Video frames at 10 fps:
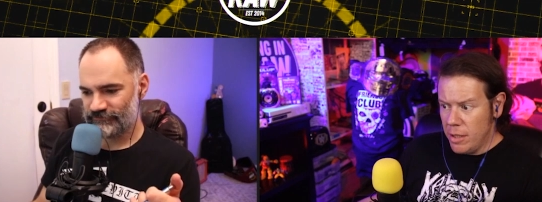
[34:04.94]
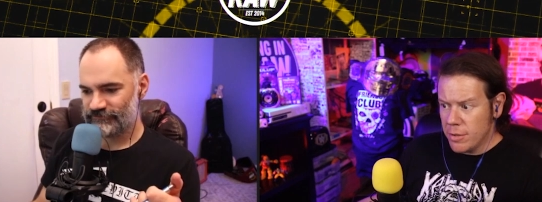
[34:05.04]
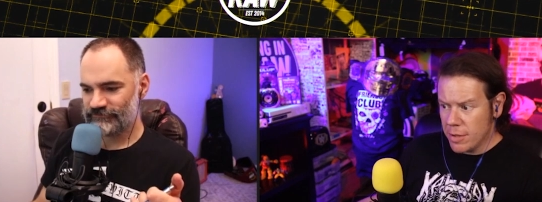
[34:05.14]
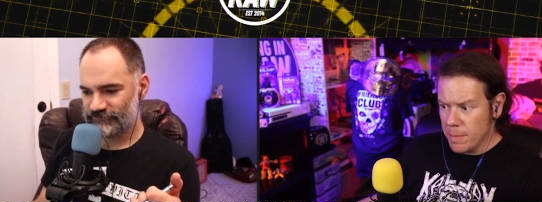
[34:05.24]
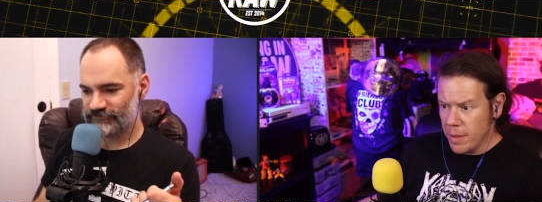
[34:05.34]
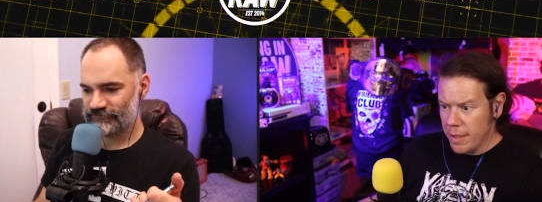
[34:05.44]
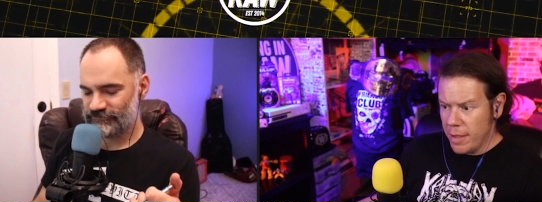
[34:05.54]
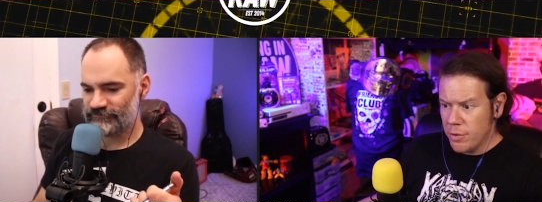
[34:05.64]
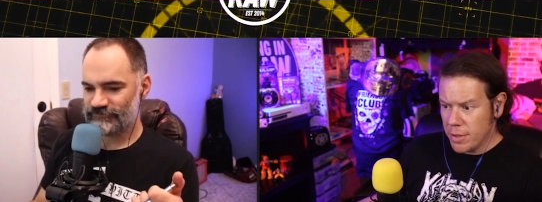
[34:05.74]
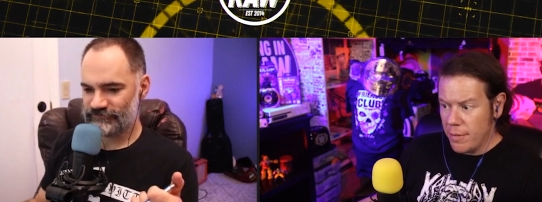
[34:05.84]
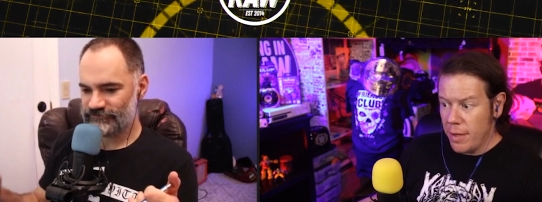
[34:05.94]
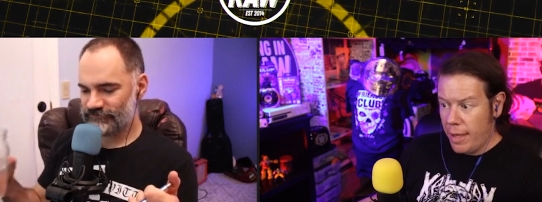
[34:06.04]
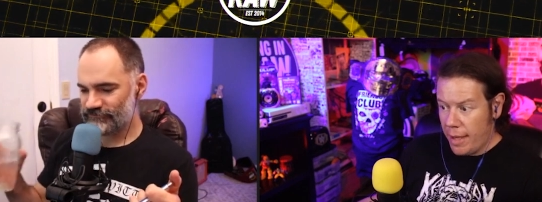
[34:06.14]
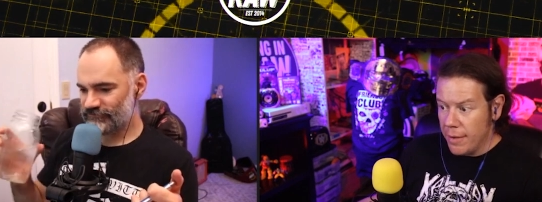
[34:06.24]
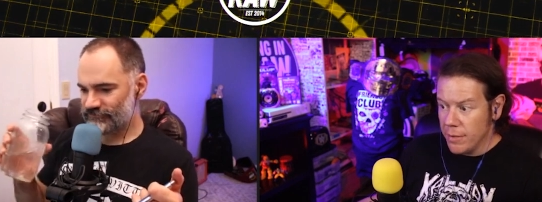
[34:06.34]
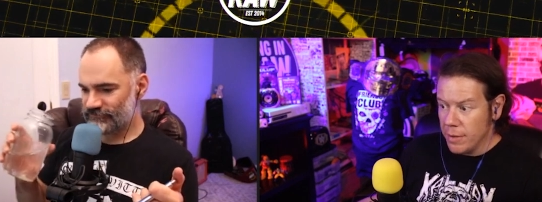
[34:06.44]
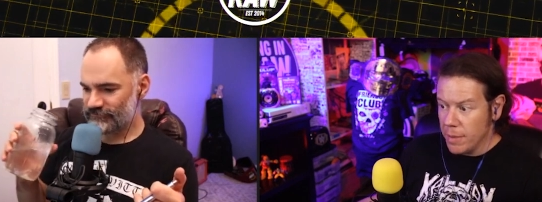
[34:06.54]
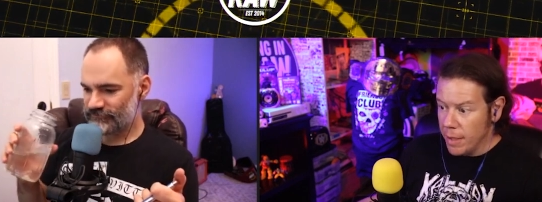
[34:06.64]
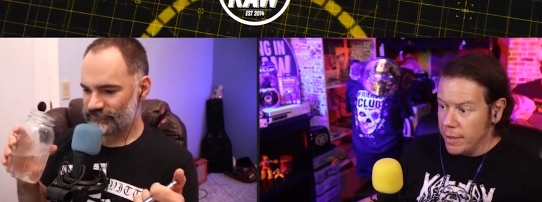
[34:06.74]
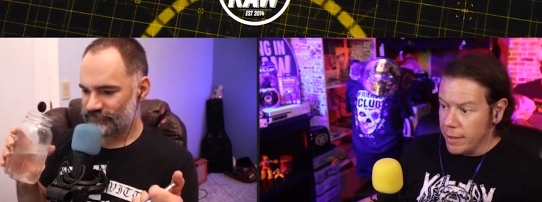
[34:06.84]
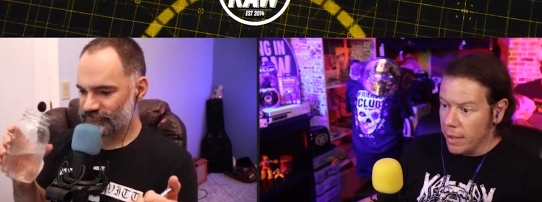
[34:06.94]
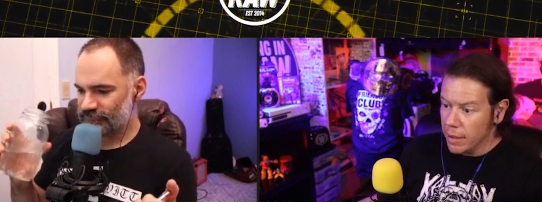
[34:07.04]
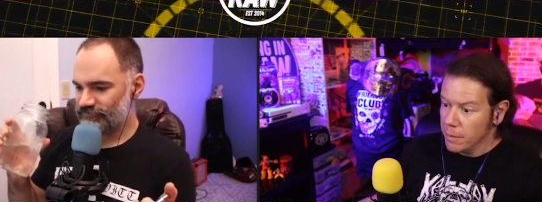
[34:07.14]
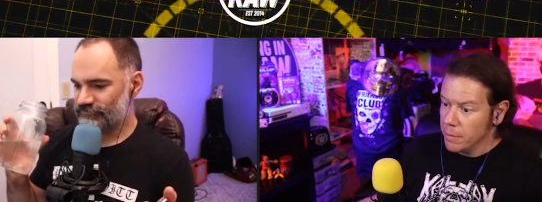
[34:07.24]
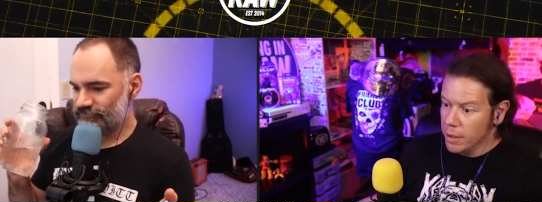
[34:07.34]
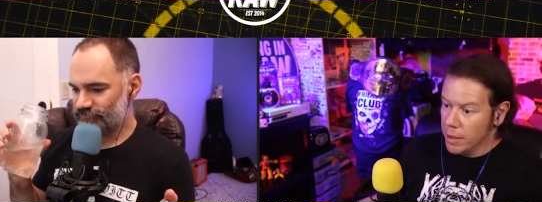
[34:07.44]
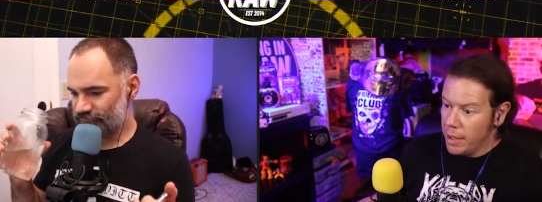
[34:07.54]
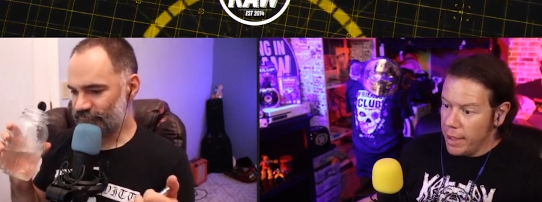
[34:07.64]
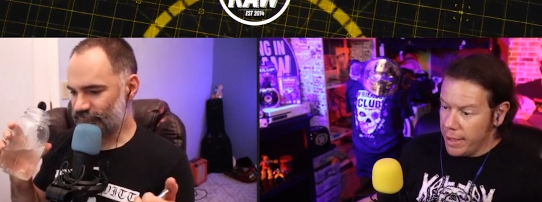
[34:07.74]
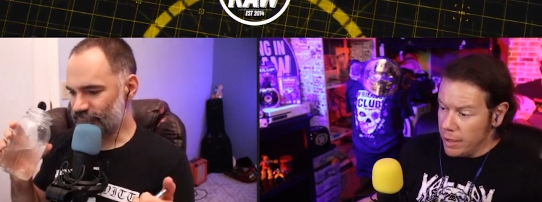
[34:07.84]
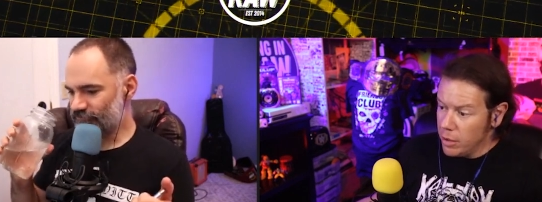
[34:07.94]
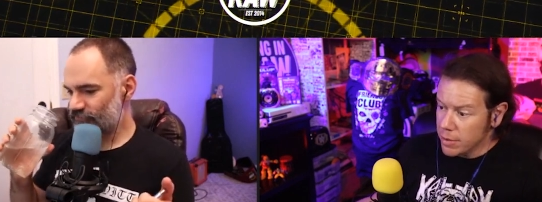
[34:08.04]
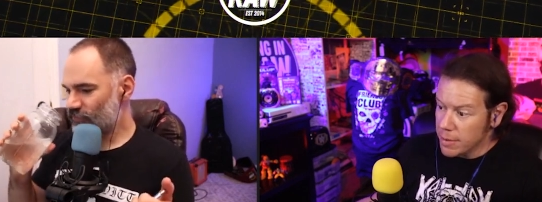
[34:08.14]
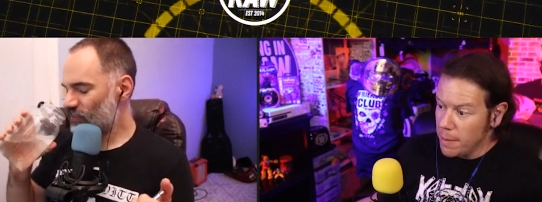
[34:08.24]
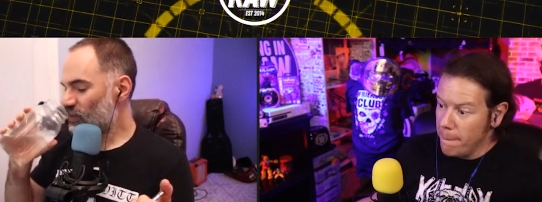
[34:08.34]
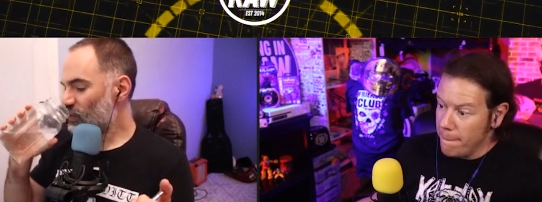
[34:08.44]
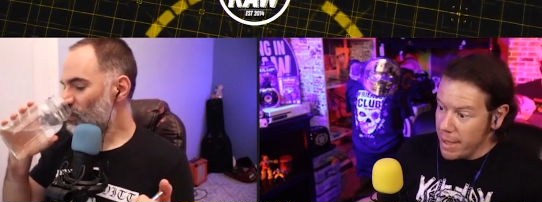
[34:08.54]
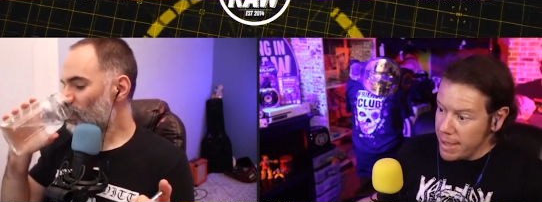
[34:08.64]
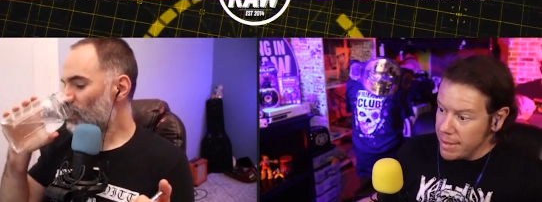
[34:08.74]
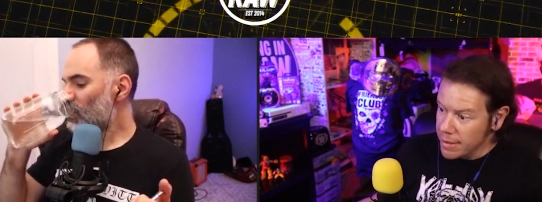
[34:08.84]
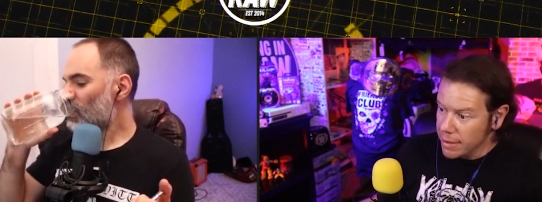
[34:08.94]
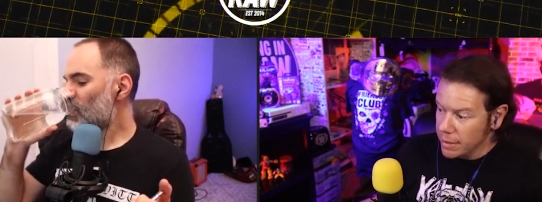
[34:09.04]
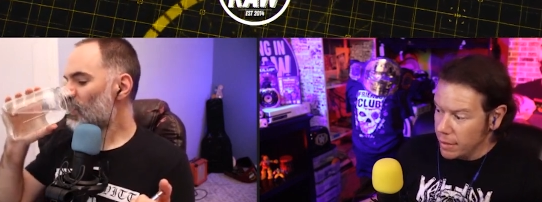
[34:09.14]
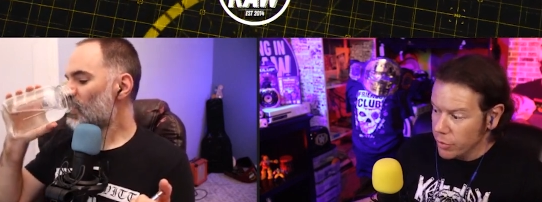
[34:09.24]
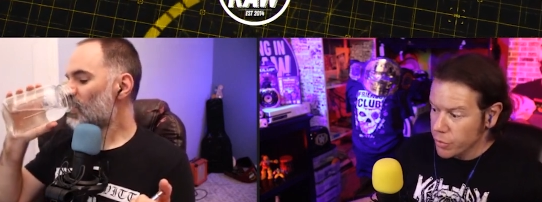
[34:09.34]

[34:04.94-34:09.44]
Speaker 1: He used to be he used to have a heavy belly on him. Mm-hmm. He looks amazing. He